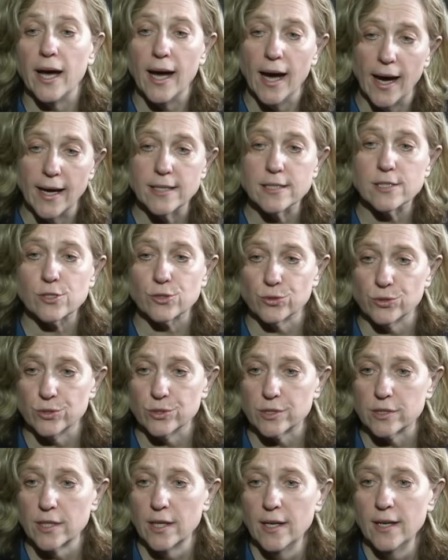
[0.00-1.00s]
by high
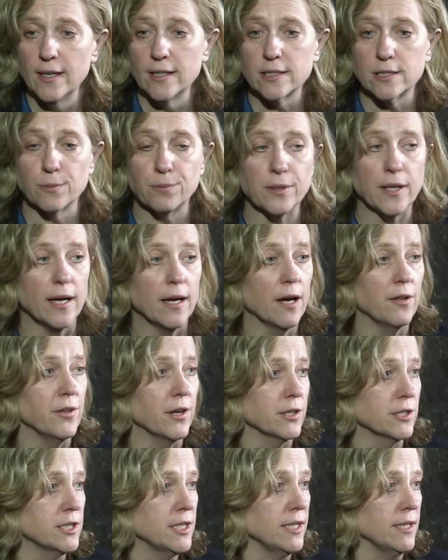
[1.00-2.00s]
schools to play on
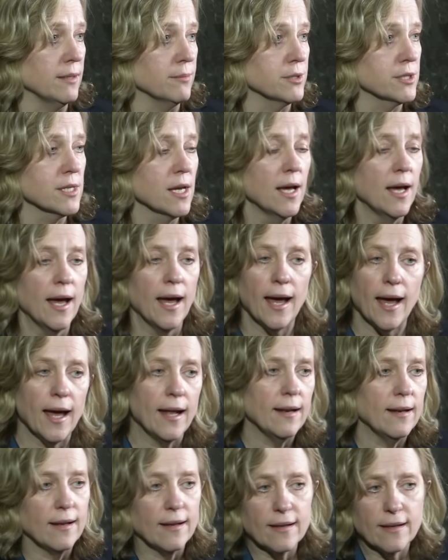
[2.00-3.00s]
their teams,
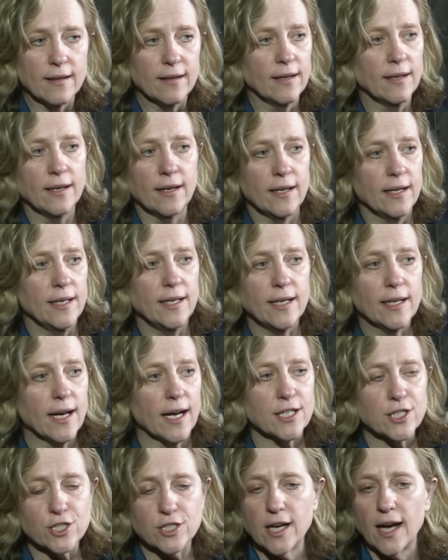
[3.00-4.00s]
and he
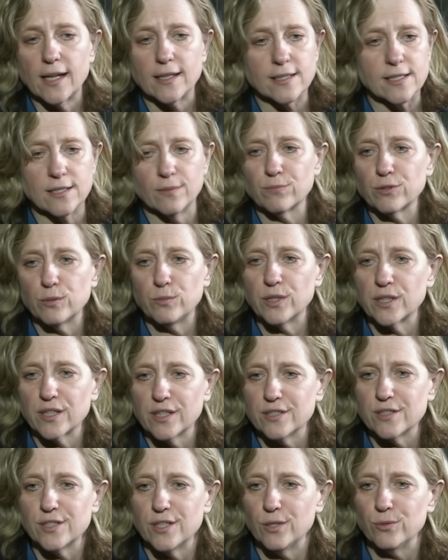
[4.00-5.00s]
got shot simply
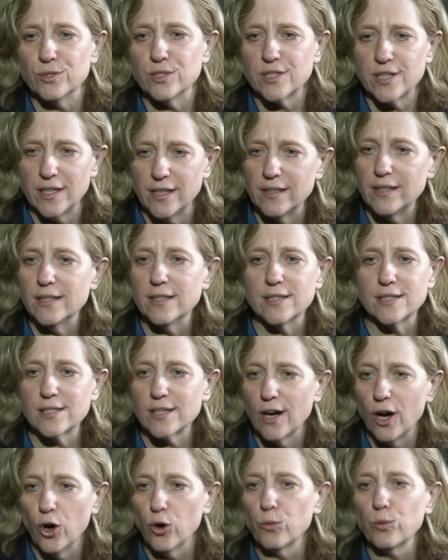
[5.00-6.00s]
because he was in
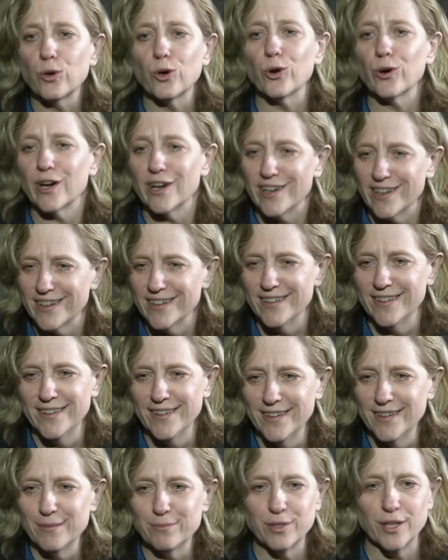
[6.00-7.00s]
his home court
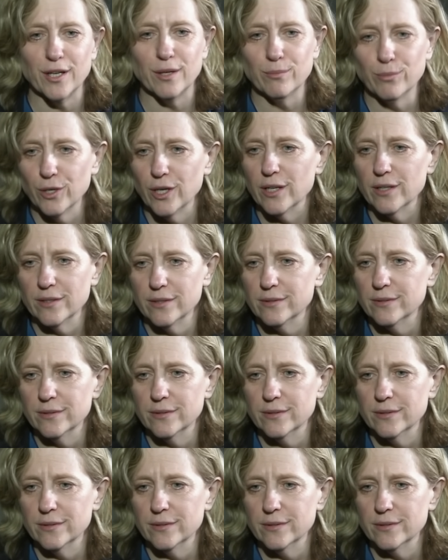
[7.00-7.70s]
playing ball.